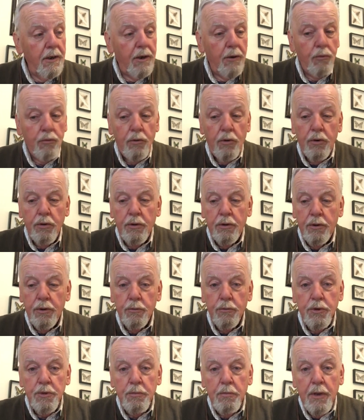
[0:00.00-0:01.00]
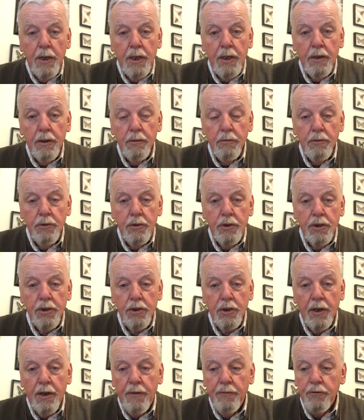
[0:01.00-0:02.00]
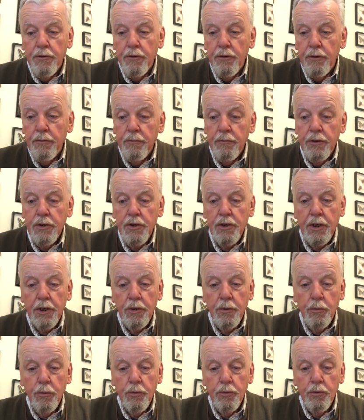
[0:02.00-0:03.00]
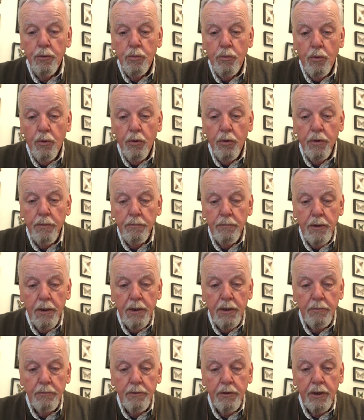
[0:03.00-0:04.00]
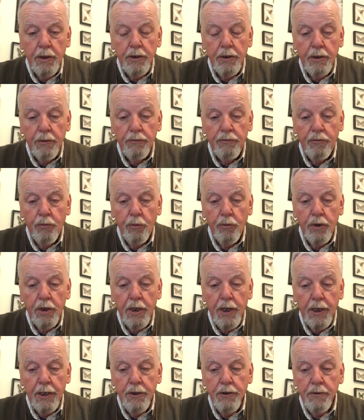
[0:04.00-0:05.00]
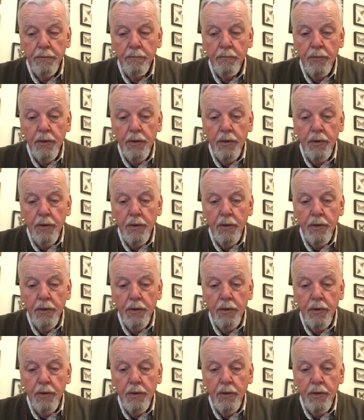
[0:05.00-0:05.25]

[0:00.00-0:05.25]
a rod that was made just after the Second World War, 1948,